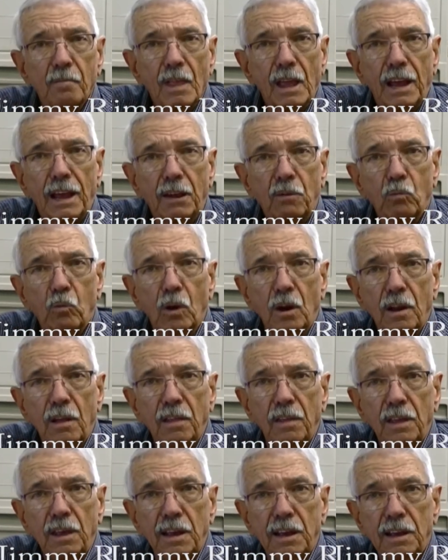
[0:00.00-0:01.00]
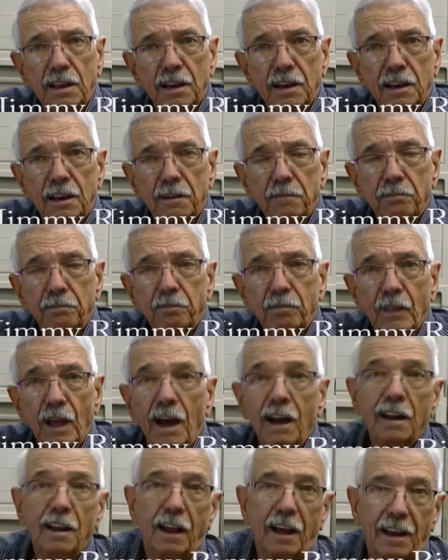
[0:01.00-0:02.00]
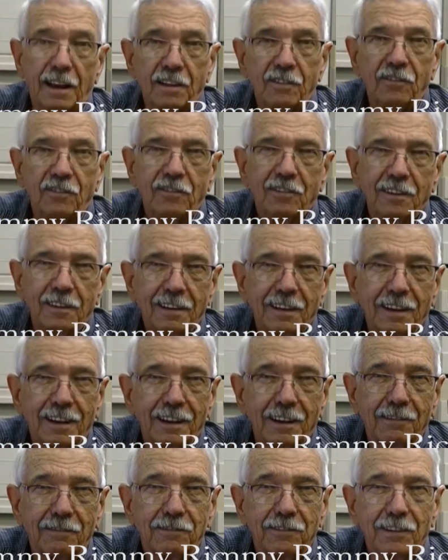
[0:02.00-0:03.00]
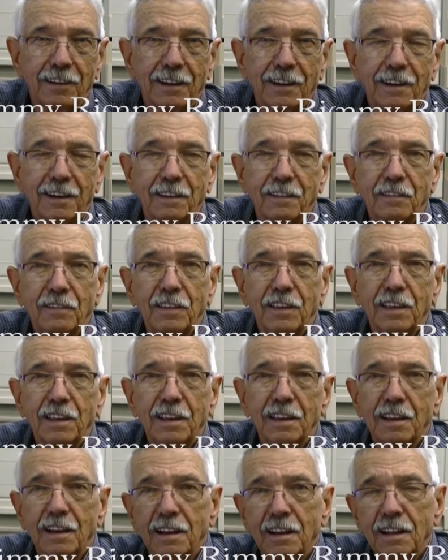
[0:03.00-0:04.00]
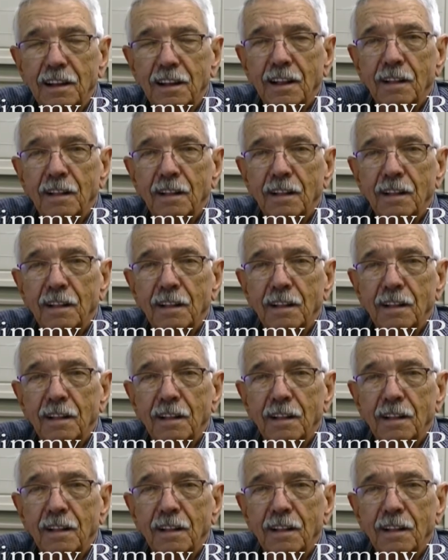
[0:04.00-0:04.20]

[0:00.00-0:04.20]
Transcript: And one of the highlights of the